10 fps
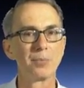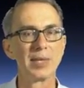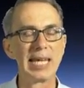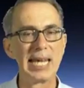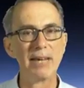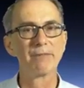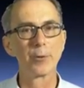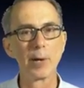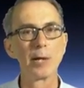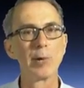the
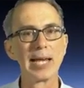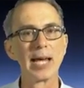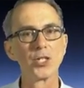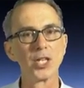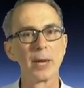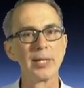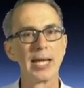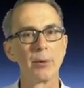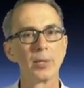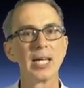infrared radiation coming
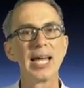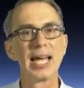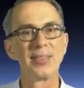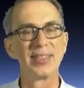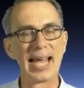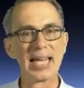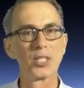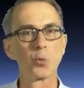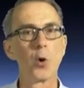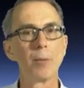downward, and
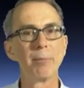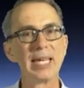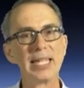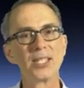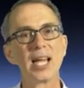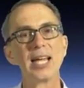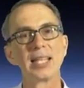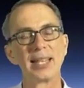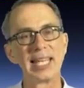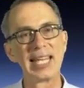that's what means
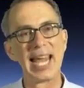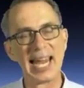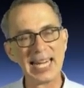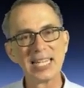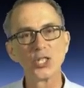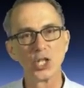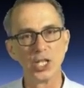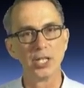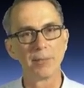that the energy,